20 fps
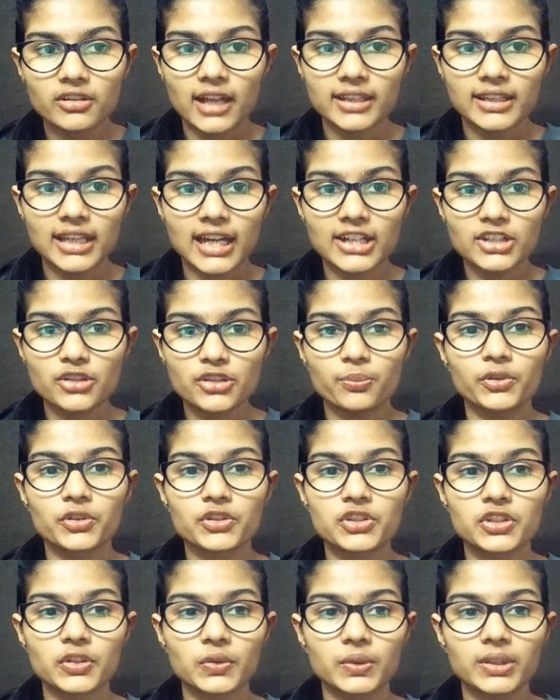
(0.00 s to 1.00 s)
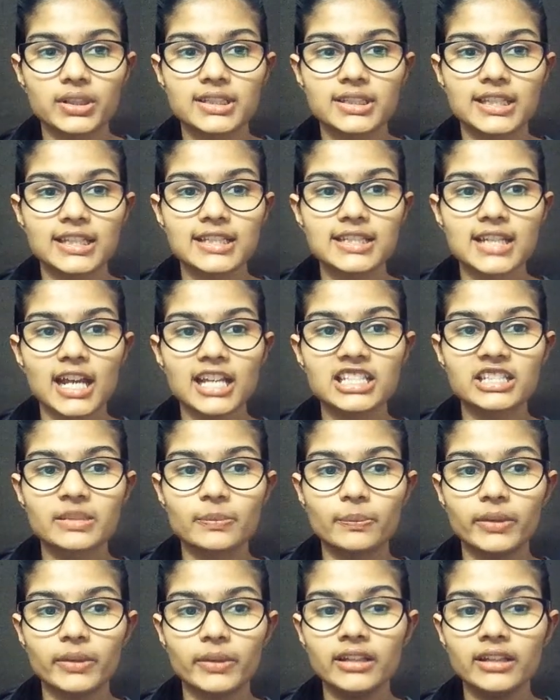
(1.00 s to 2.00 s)
sure that your particular data
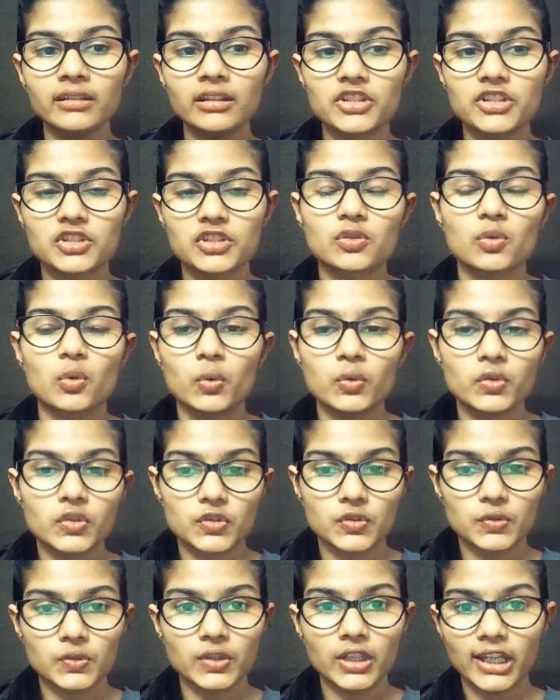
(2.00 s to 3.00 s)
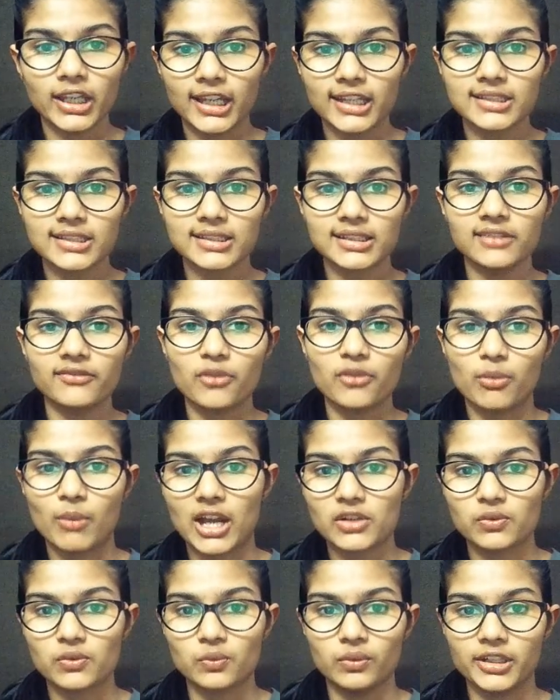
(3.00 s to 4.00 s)
is being stored into the Excel
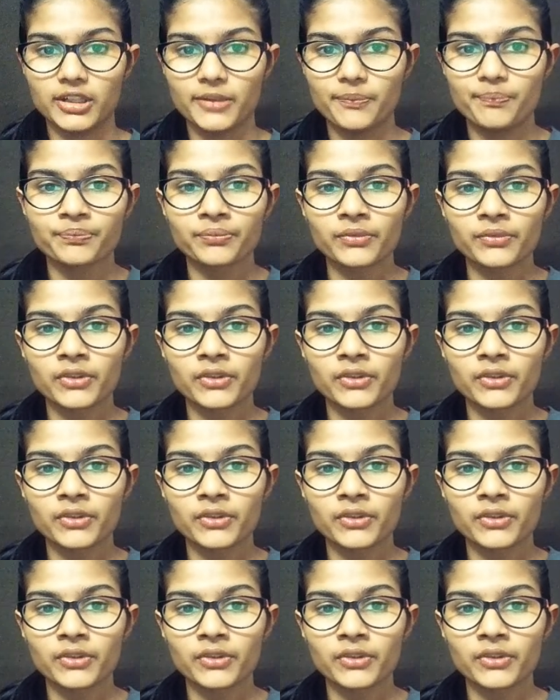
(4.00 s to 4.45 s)
format only.